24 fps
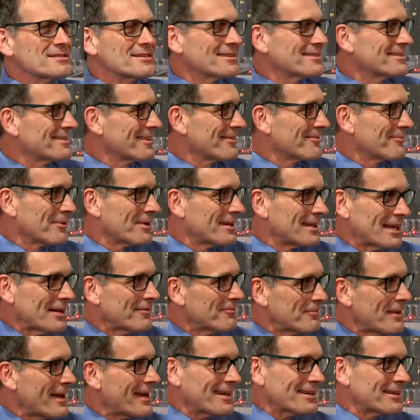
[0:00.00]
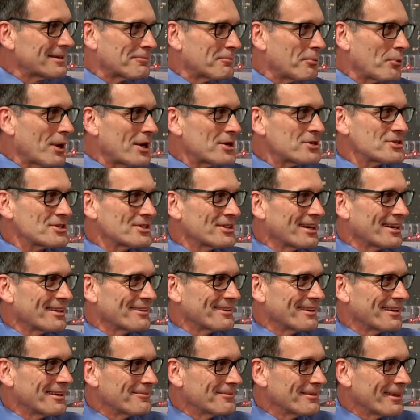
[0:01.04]
It didn't make an impression on
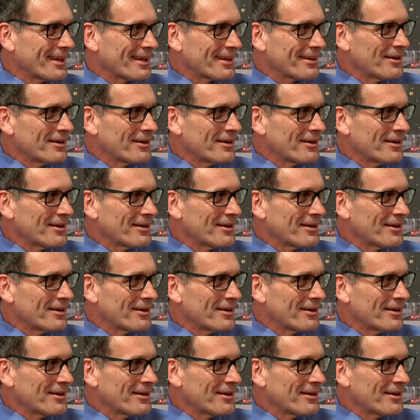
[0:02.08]
them. Like